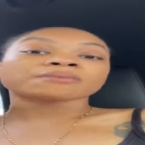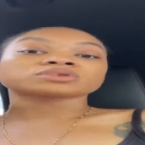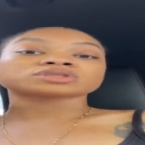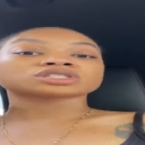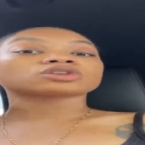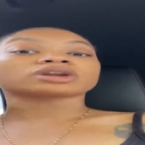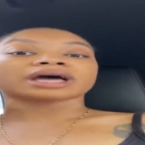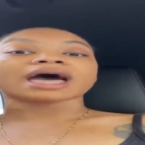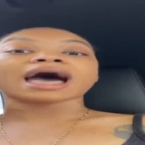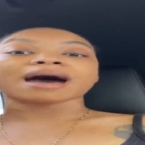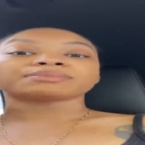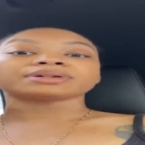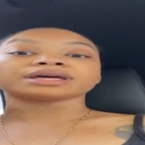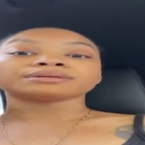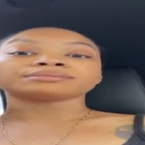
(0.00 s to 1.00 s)
was going to
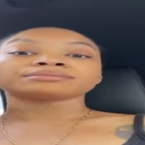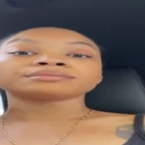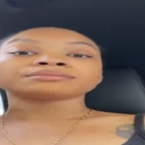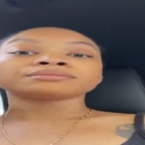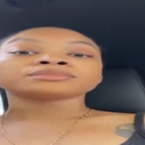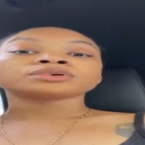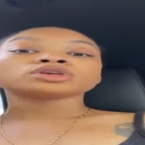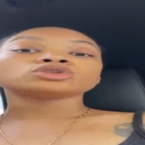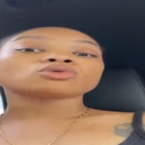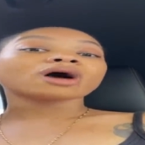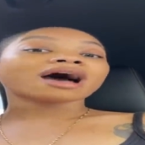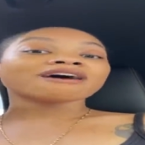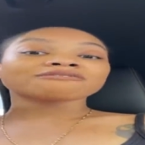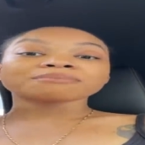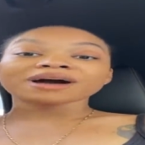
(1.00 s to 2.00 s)
happen. You
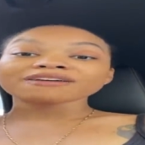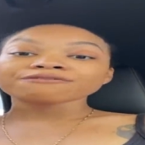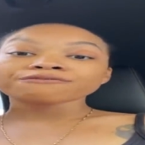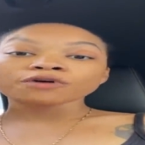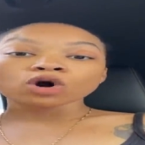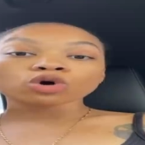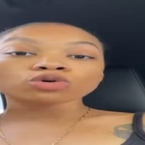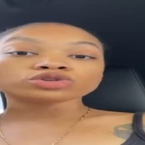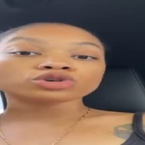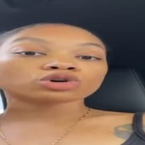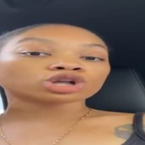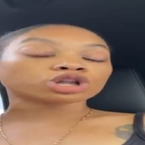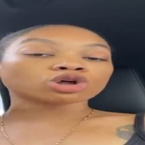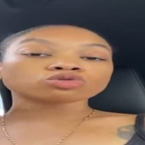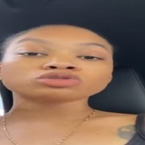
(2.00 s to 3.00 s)
have my phone.
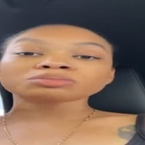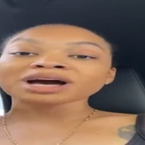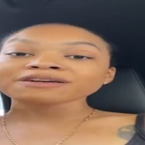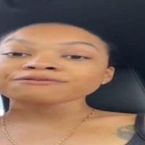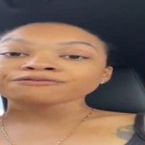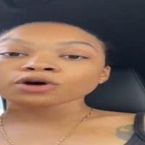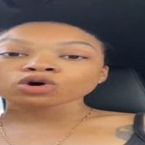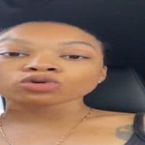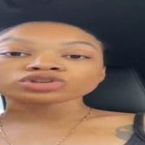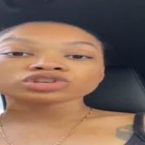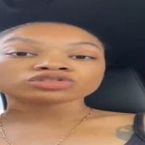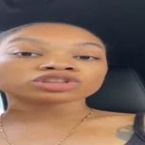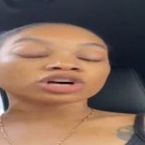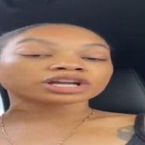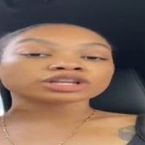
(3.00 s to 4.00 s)
You cloned my phone.
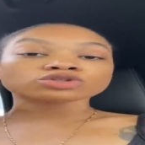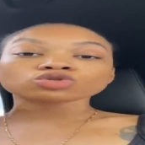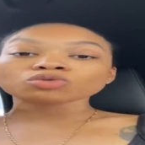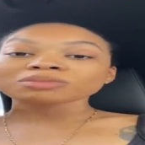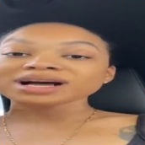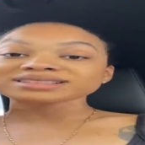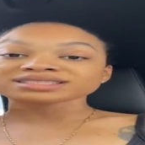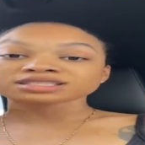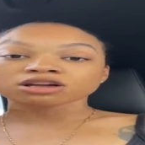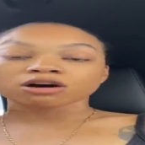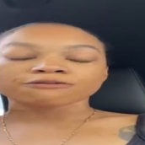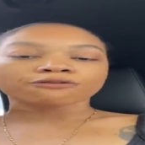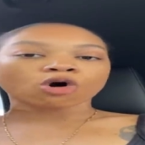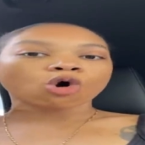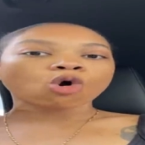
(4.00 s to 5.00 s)
You looking through my
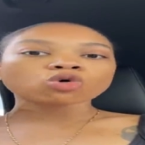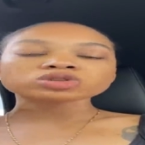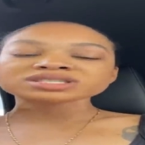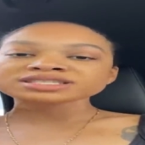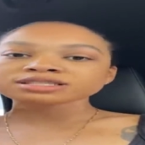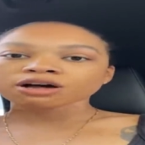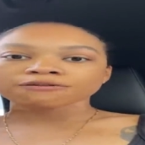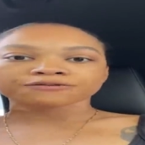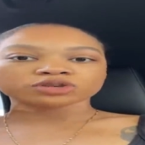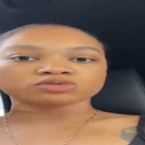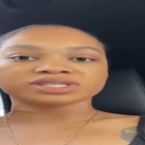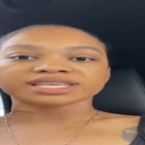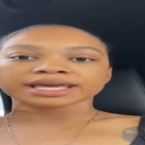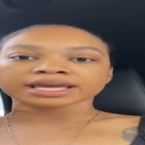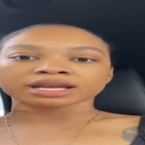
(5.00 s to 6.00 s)
stuff, old stuff you
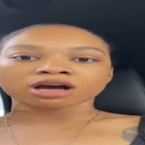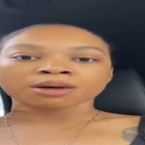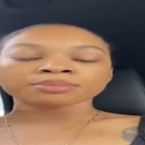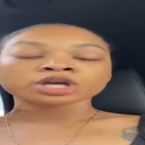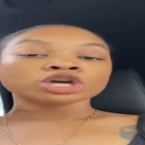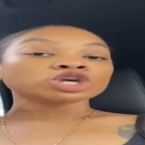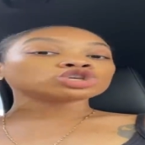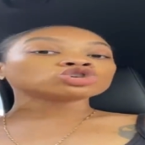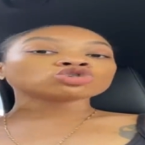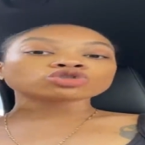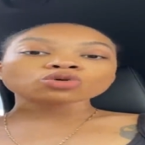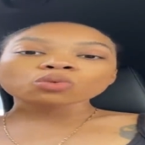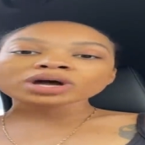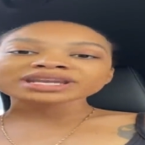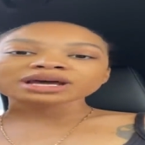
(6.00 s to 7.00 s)
digging up.
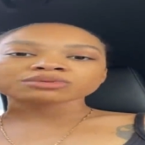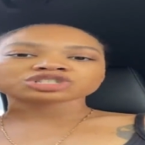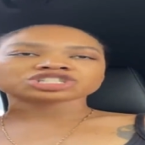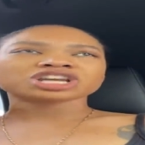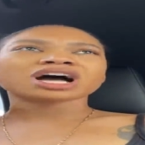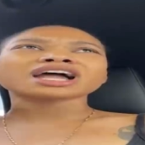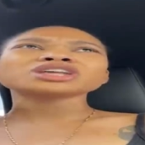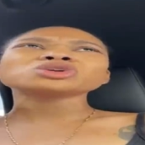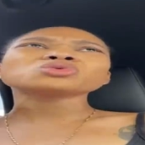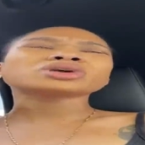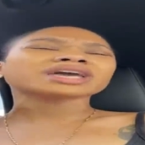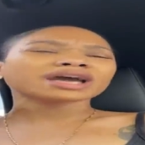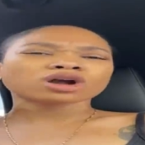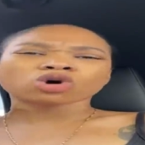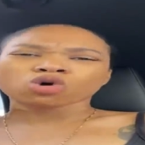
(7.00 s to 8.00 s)
You're the one that was, how do you
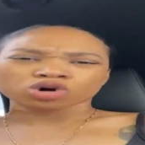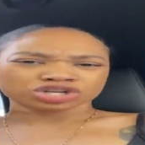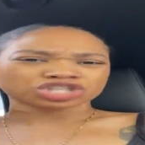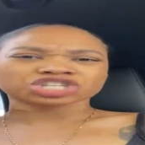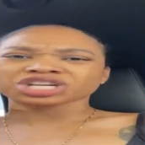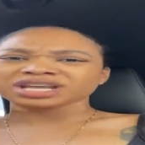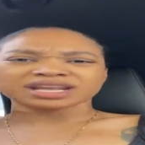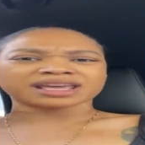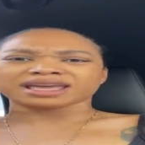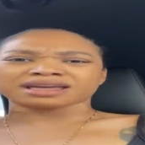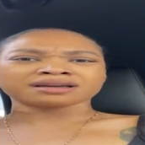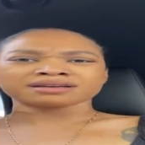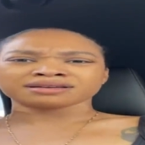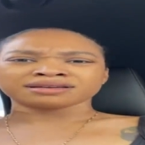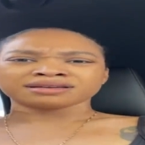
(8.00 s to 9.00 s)
get caught
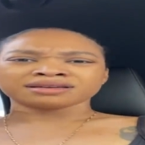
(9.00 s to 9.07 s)
cheating?